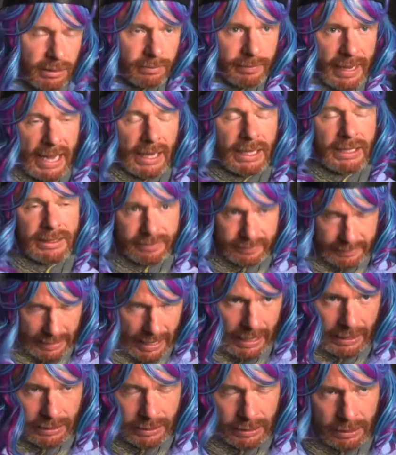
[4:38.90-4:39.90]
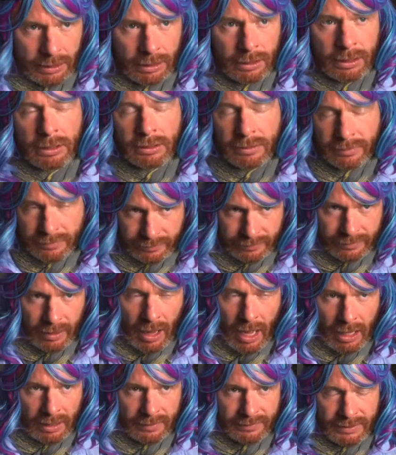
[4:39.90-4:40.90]
man is tender,
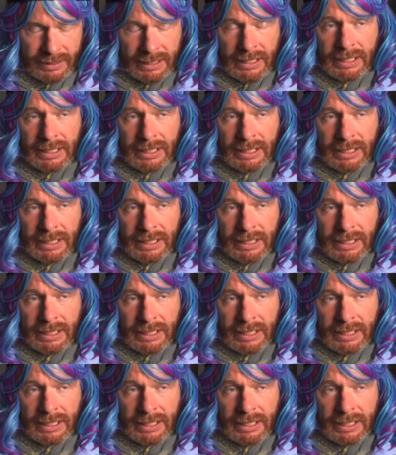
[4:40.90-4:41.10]
soft,